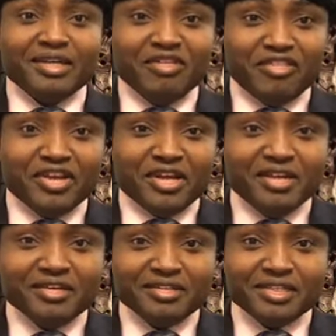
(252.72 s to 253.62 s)

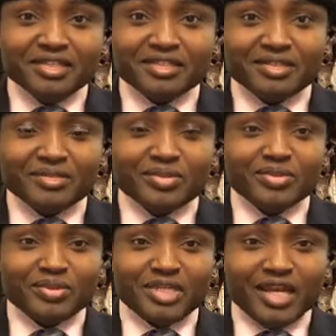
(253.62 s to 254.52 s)
evening this
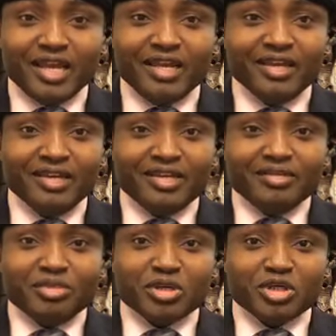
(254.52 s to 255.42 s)
today,
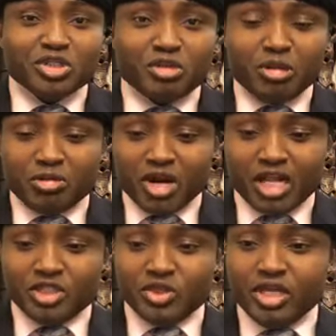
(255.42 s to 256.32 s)
because you people
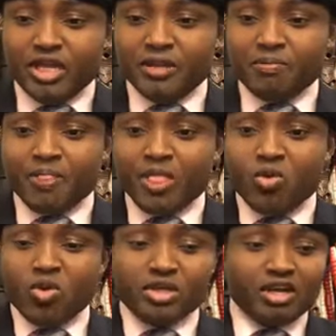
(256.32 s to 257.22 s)
are doing
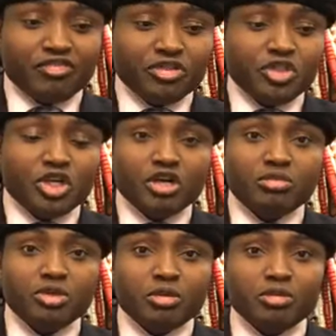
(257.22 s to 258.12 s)
wonderful
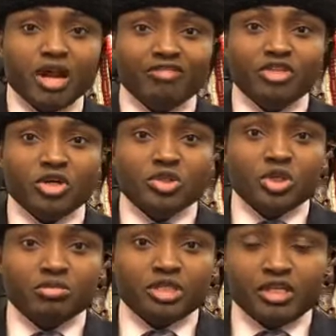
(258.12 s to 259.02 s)
job. You people have done
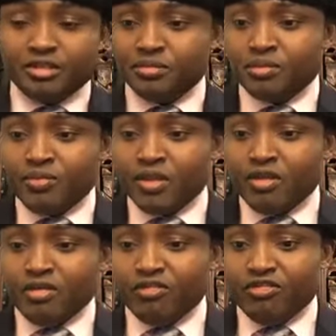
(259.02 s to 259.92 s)
something
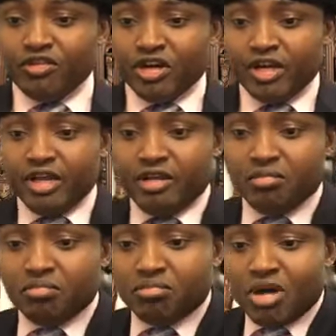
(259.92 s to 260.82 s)
very
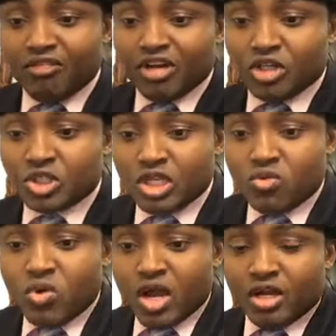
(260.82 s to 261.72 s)
marvelously
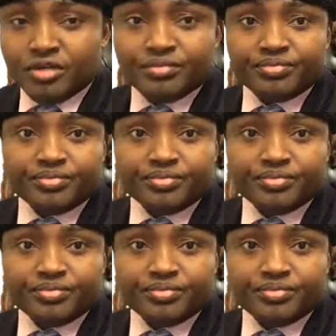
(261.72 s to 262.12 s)
well